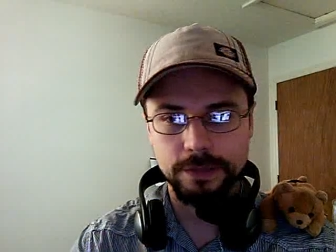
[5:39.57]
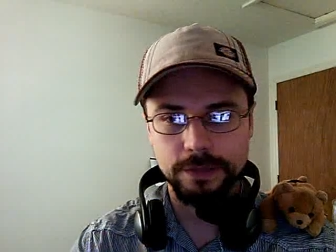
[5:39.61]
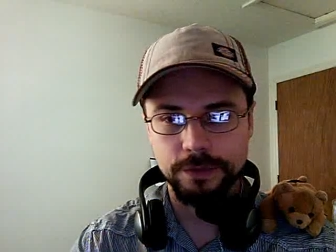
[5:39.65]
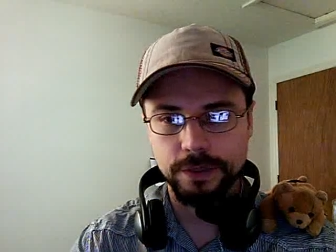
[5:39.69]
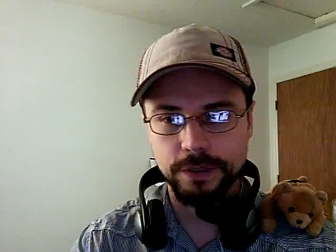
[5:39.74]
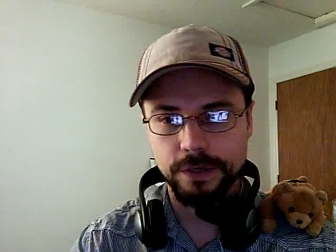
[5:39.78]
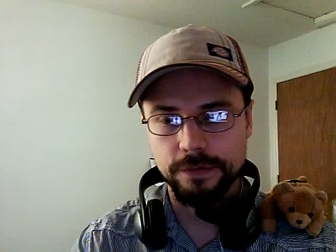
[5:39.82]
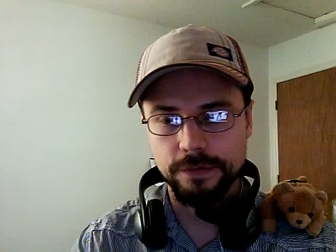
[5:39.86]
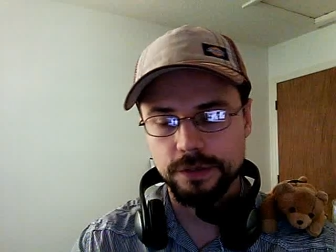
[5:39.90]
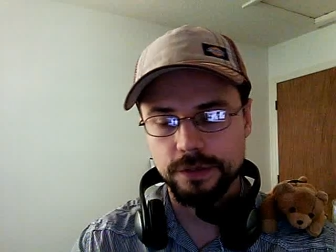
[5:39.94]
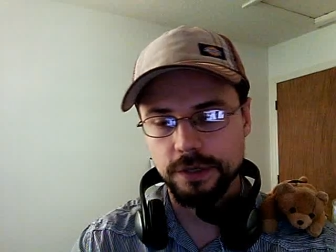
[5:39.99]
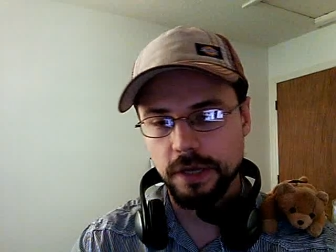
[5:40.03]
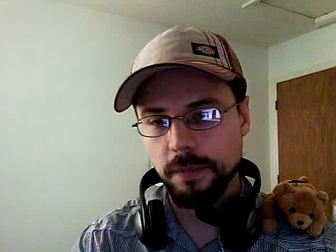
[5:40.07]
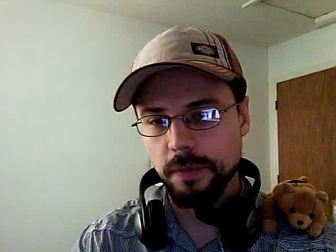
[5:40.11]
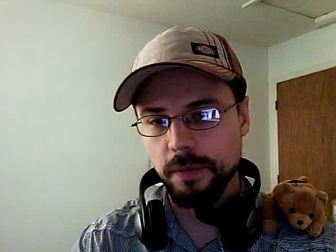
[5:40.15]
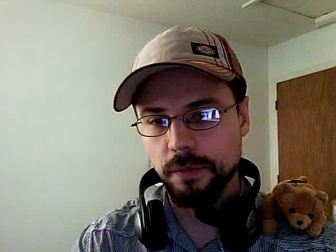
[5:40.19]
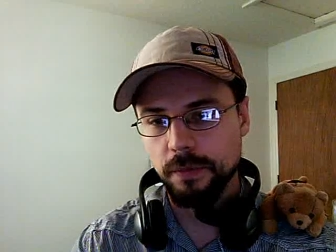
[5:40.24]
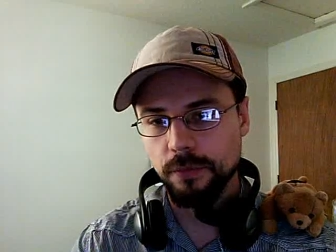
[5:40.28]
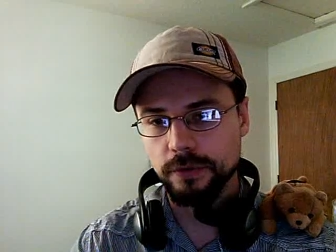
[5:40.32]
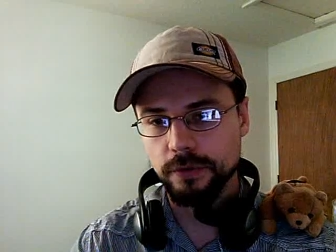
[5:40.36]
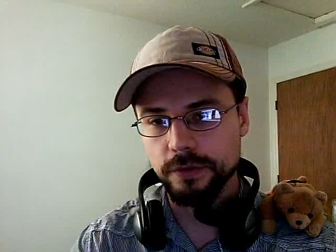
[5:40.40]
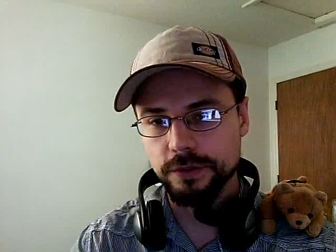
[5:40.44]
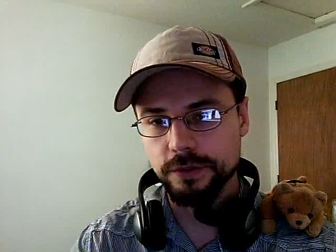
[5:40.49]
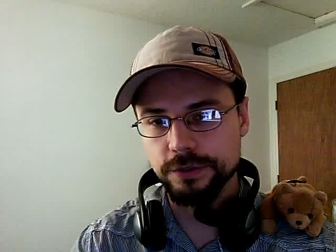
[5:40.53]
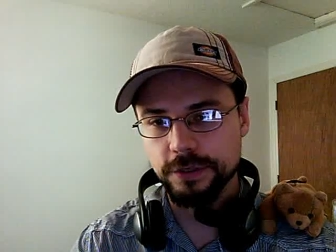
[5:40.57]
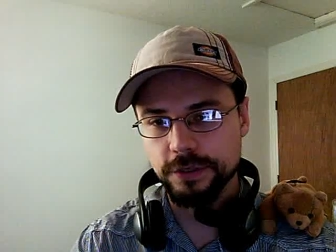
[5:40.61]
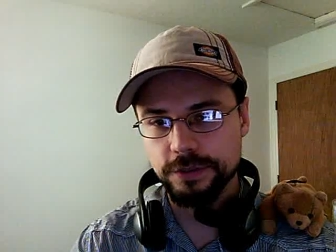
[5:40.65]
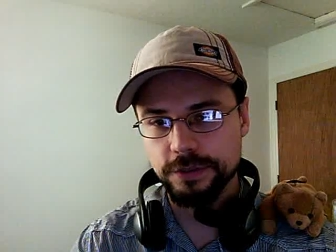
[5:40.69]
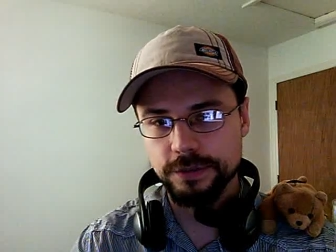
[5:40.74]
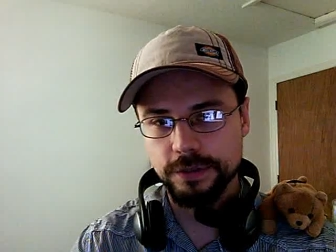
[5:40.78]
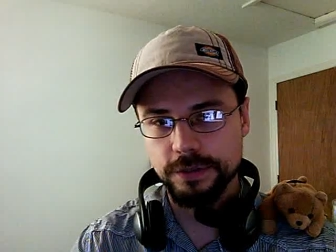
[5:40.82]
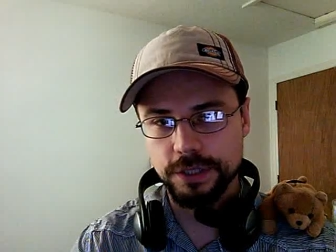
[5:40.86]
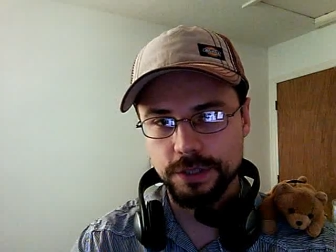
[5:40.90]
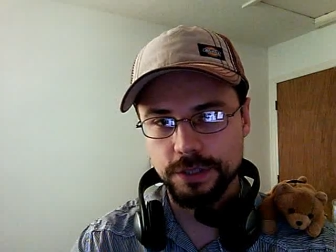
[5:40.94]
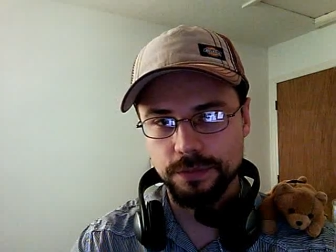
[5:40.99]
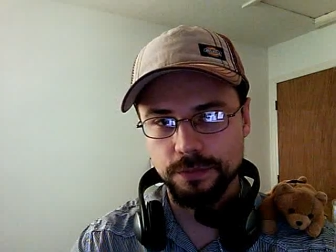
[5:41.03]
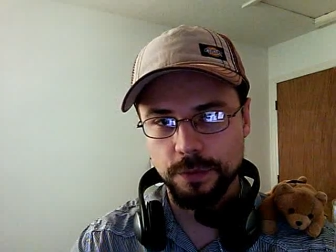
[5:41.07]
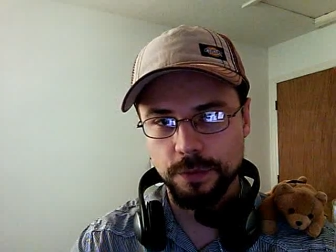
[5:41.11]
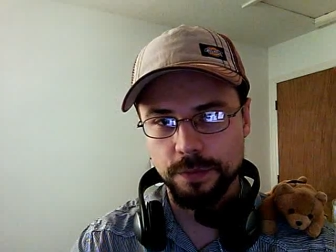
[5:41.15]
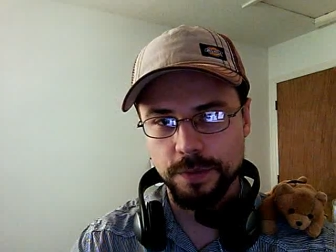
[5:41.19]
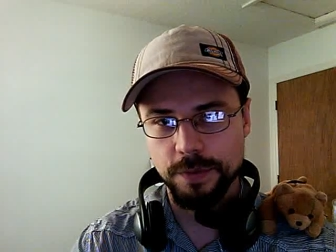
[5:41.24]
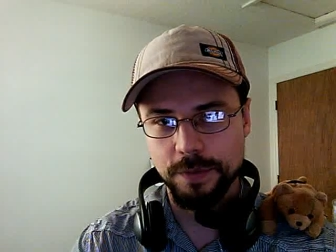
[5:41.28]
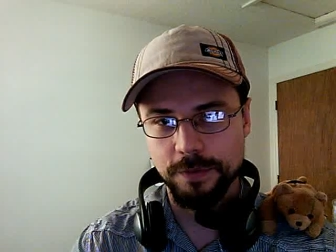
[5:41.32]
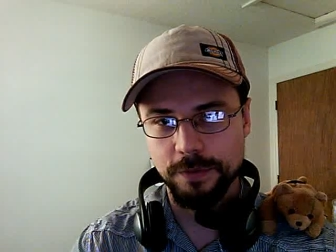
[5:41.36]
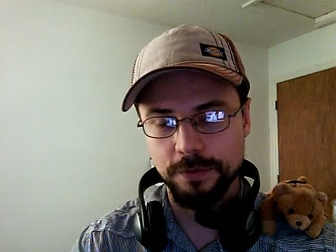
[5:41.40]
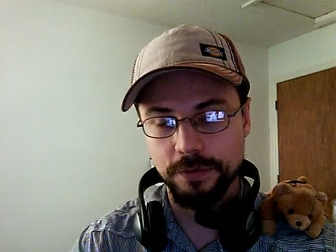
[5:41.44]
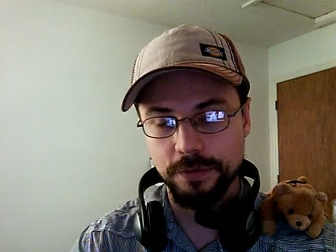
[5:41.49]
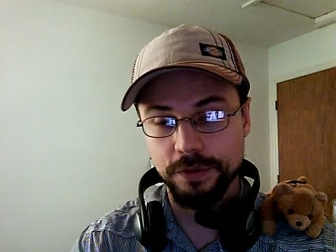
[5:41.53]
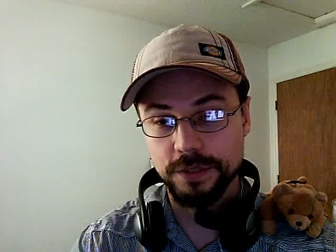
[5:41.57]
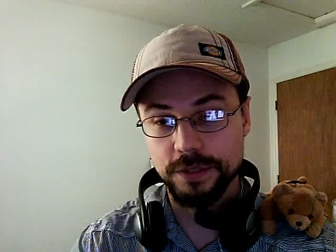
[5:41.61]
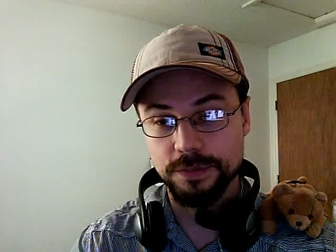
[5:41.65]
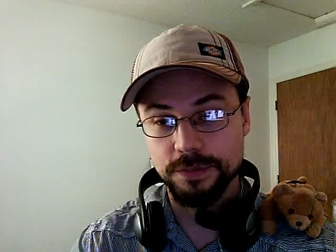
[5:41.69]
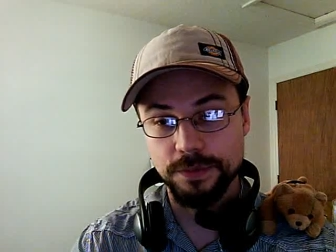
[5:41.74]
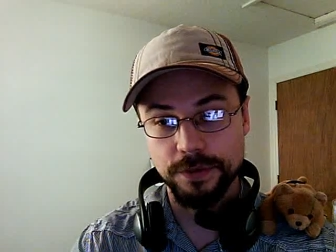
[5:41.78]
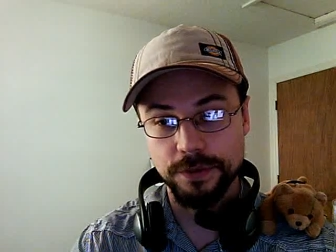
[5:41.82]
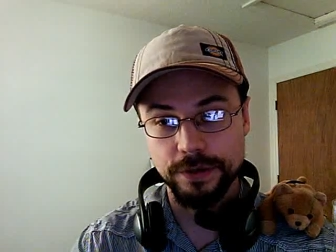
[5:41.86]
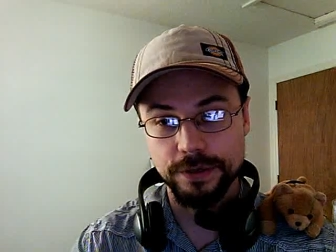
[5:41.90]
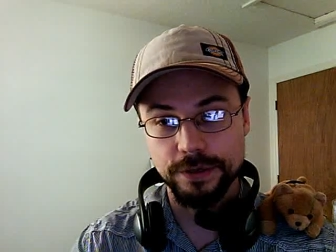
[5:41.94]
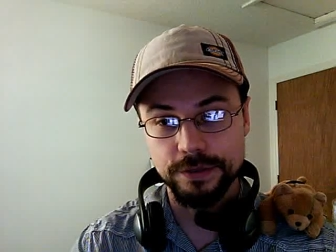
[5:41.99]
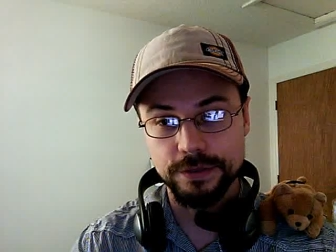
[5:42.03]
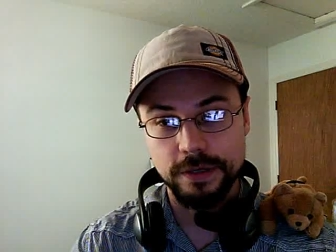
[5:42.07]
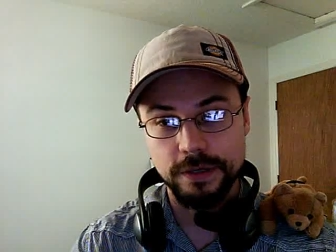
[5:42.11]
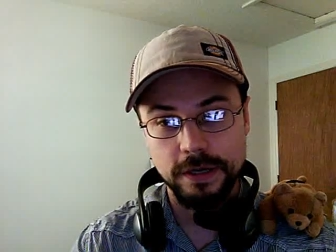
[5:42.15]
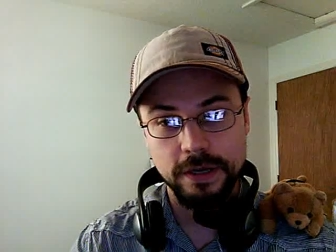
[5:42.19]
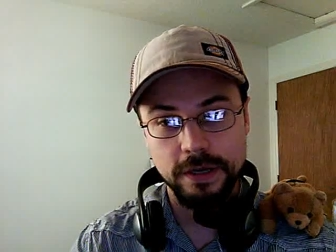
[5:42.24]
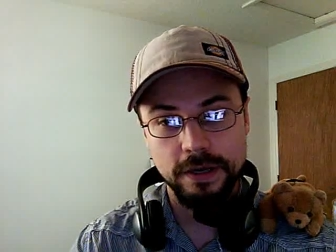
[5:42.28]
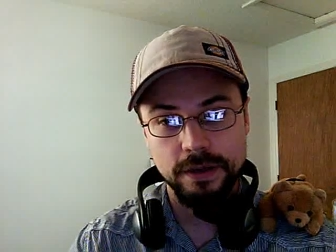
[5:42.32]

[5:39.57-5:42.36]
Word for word: It gives a couple more logistics, more people with experience.